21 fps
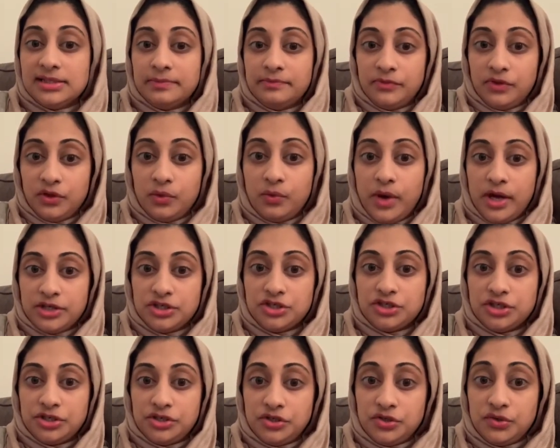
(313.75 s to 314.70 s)
them the
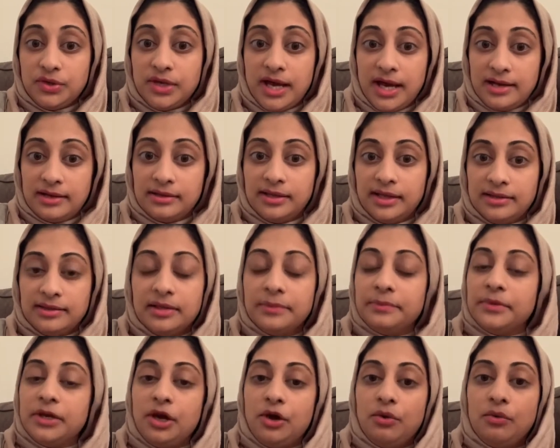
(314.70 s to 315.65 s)
question. You gotta let them
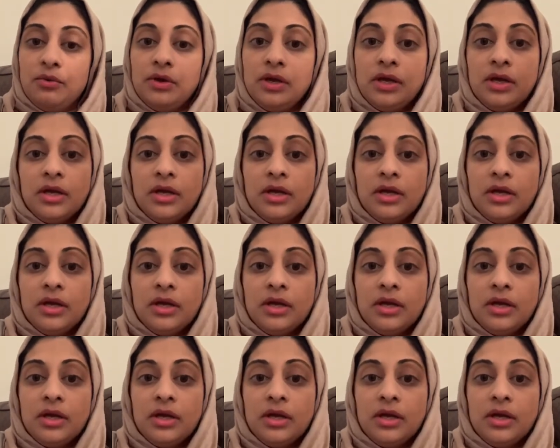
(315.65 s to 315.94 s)
know.